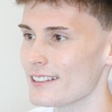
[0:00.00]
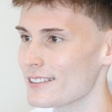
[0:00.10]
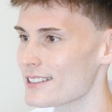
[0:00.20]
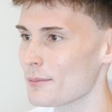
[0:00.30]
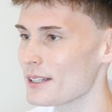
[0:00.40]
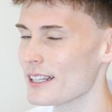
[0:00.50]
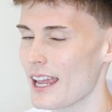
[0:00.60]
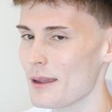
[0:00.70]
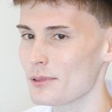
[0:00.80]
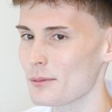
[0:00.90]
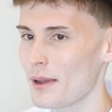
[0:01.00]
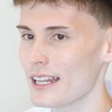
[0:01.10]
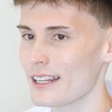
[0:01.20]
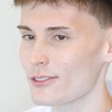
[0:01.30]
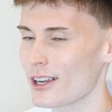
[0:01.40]
something they're
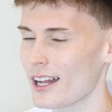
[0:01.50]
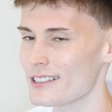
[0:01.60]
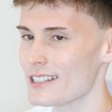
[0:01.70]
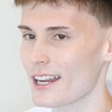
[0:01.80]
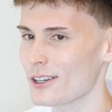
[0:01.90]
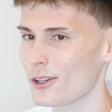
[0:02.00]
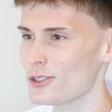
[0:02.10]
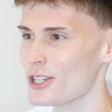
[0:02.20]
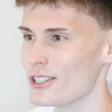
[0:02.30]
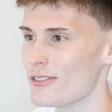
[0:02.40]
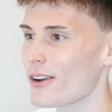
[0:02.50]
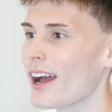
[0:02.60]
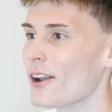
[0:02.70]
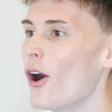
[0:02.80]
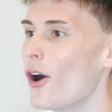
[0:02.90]
implementing in regards to technology is very
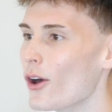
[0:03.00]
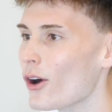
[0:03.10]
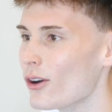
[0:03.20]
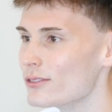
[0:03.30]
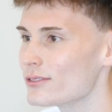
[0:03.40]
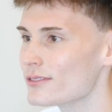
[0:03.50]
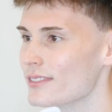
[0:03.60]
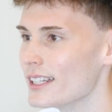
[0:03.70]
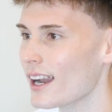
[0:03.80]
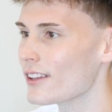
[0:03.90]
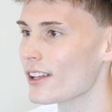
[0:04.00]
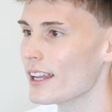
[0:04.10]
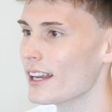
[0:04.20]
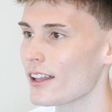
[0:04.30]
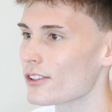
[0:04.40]
unheard of
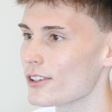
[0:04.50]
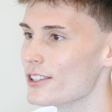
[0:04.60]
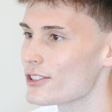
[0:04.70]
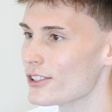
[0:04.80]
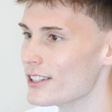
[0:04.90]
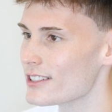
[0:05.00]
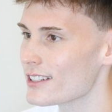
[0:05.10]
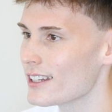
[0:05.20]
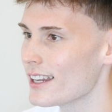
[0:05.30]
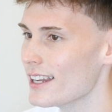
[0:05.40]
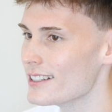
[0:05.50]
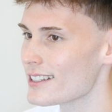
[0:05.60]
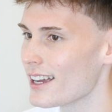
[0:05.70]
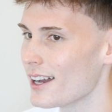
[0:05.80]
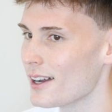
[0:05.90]
in other industries. It's
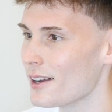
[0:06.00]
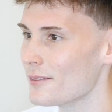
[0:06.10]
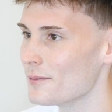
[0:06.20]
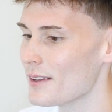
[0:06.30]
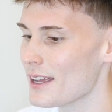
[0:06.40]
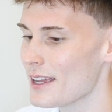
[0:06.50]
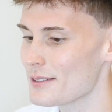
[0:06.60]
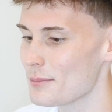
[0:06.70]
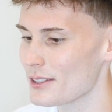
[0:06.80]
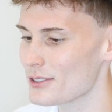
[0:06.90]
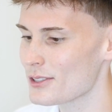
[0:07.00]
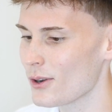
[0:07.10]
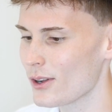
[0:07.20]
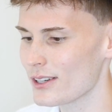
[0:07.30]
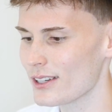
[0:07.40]
exactly. But
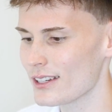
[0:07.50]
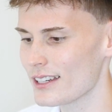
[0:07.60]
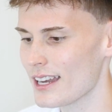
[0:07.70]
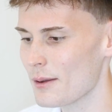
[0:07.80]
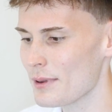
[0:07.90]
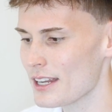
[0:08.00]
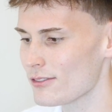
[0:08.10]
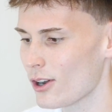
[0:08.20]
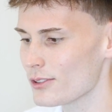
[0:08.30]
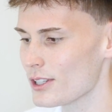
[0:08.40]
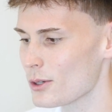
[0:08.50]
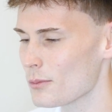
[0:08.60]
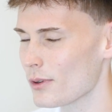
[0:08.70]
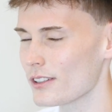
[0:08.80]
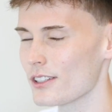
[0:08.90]
Scott, now being involved in the
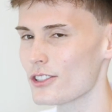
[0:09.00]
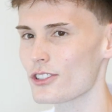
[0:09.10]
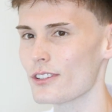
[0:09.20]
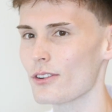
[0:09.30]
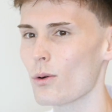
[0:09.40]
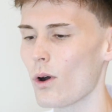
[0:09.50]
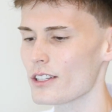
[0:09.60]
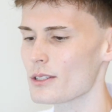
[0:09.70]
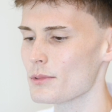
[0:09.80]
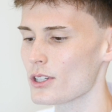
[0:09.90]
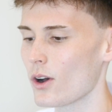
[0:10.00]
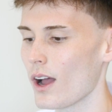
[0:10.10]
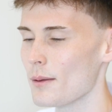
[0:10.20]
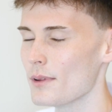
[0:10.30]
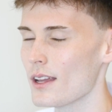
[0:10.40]
equipment rental industry for quite some
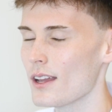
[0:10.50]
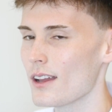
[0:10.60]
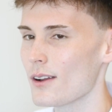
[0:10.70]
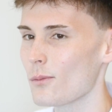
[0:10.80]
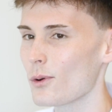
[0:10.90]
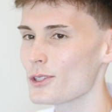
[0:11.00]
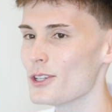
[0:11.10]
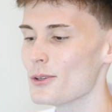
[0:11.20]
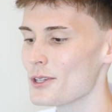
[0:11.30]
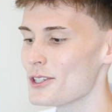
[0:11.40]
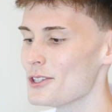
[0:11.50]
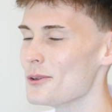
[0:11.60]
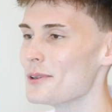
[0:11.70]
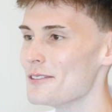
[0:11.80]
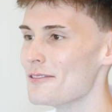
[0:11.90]
time, what do you wish you
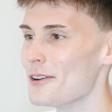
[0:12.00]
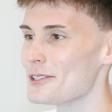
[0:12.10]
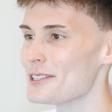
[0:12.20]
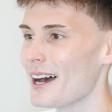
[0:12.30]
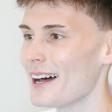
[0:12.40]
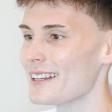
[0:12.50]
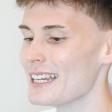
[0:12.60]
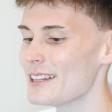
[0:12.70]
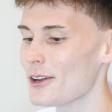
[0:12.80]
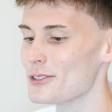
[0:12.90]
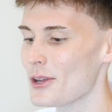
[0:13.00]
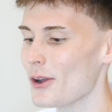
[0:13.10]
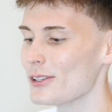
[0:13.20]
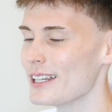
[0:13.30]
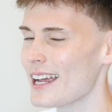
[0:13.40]
knew when you first started? In those
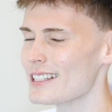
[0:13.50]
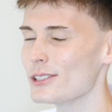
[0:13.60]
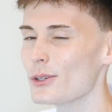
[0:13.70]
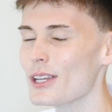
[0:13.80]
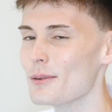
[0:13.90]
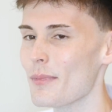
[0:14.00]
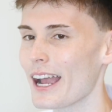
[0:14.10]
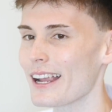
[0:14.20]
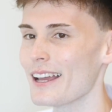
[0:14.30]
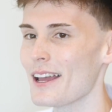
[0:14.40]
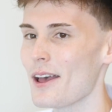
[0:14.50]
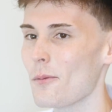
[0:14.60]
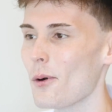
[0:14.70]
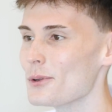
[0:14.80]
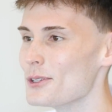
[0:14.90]
early days, looking back,
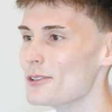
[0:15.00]
what would you